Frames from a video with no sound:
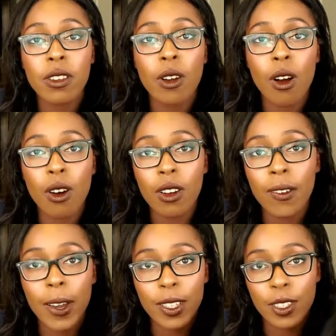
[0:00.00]
They're all
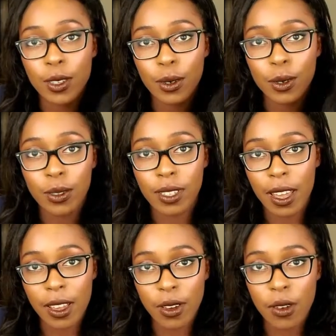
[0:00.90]
going to
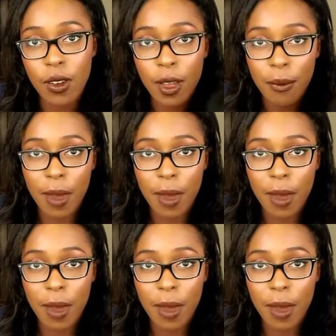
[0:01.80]
tangle and